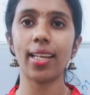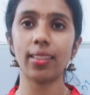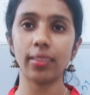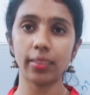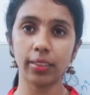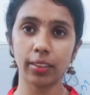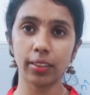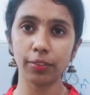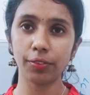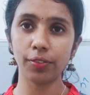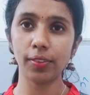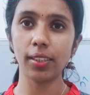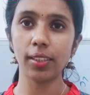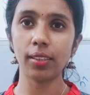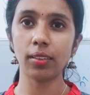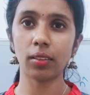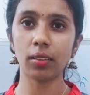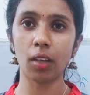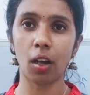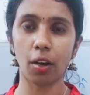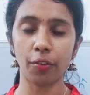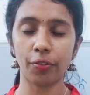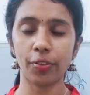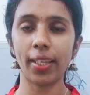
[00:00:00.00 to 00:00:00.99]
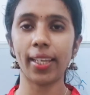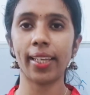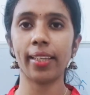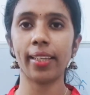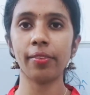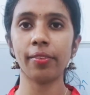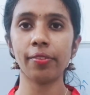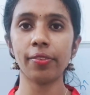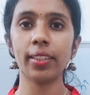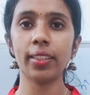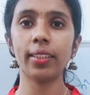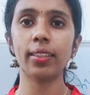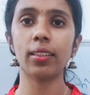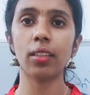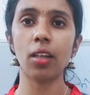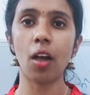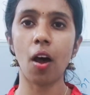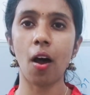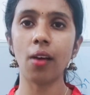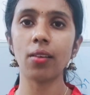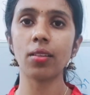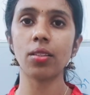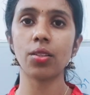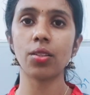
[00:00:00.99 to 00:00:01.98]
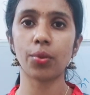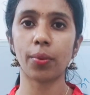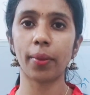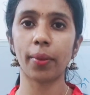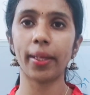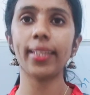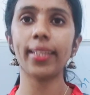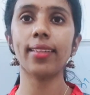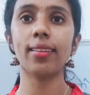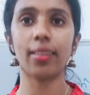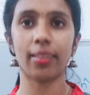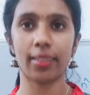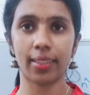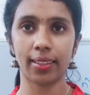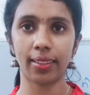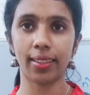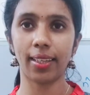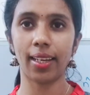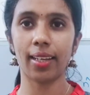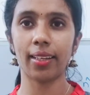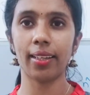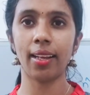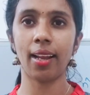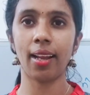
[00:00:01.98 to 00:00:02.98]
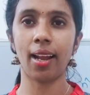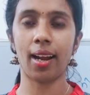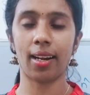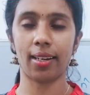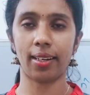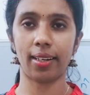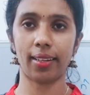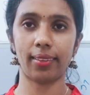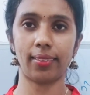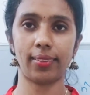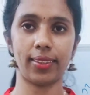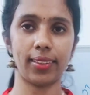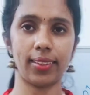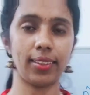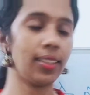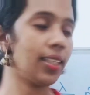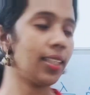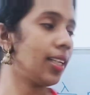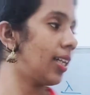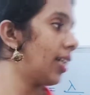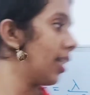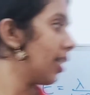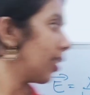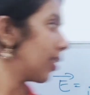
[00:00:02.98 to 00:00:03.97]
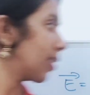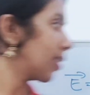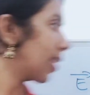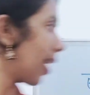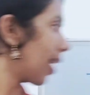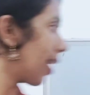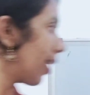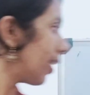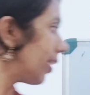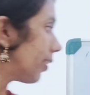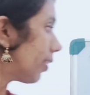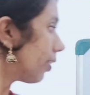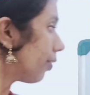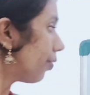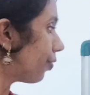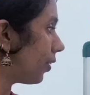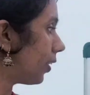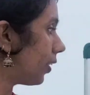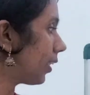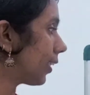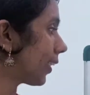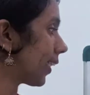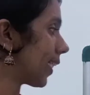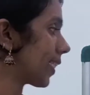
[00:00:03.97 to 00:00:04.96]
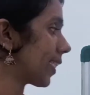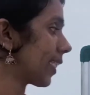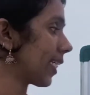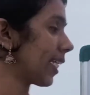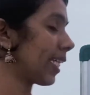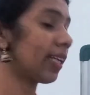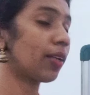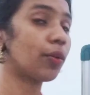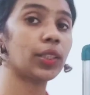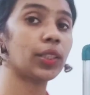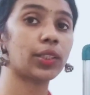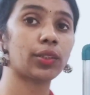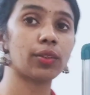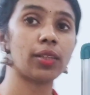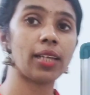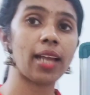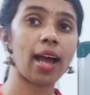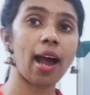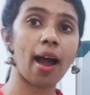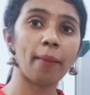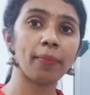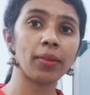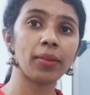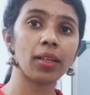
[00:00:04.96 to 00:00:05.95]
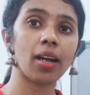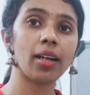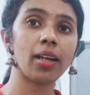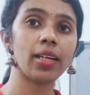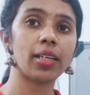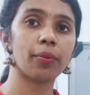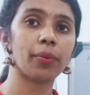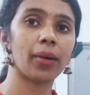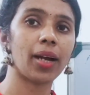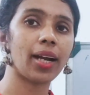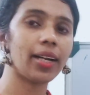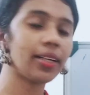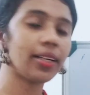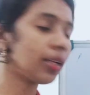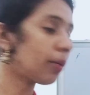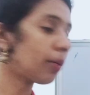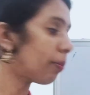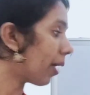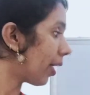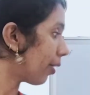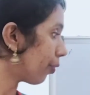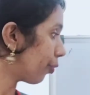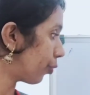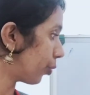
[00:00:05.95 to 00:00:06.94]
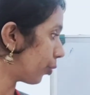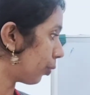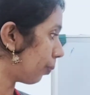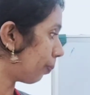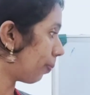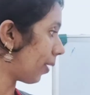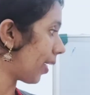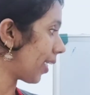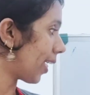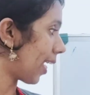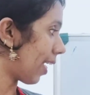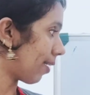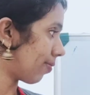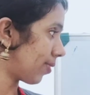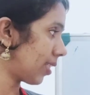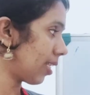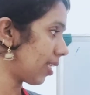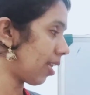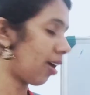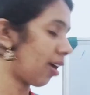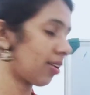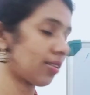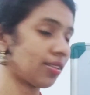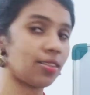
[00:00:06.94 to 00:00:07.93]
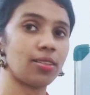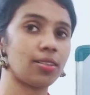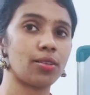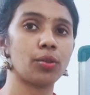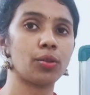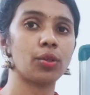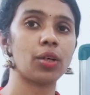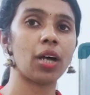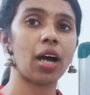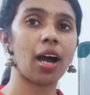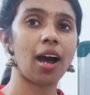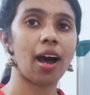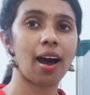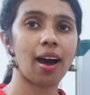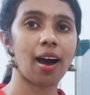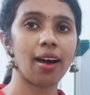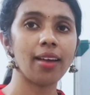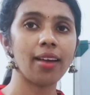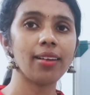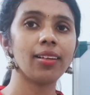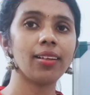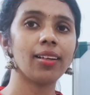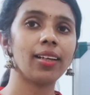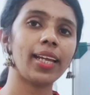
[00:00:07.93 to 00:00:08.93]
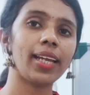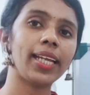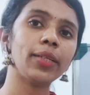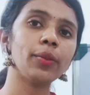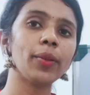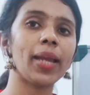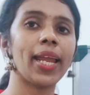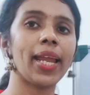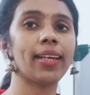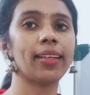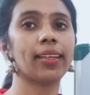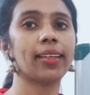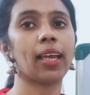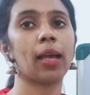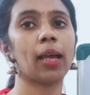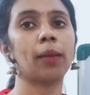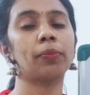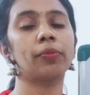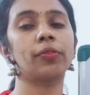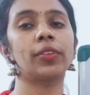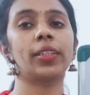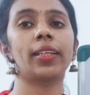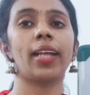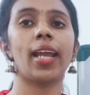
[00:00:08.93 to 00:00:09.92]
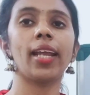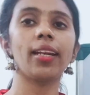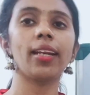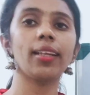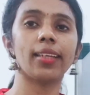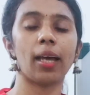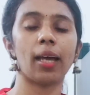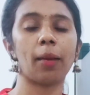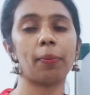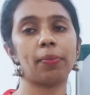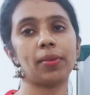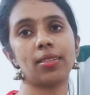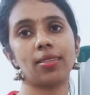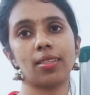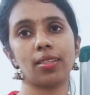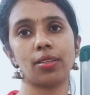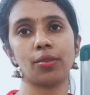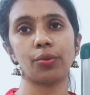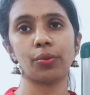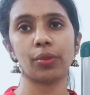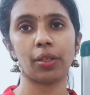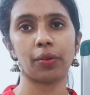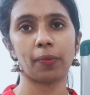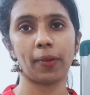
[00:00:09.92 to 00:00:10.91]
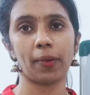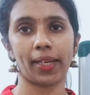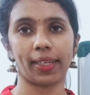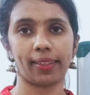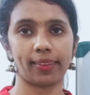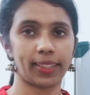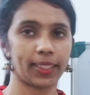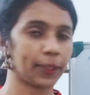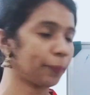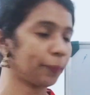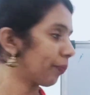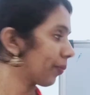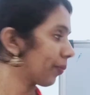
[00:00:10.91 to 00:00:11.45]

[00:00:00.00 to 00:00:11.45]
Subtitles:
electric field of an infinite long straight current carrying conductor, the electric field is equal to lambda divided by 4 pi epsilon 0 r into n cap, where n cap is a unit vector.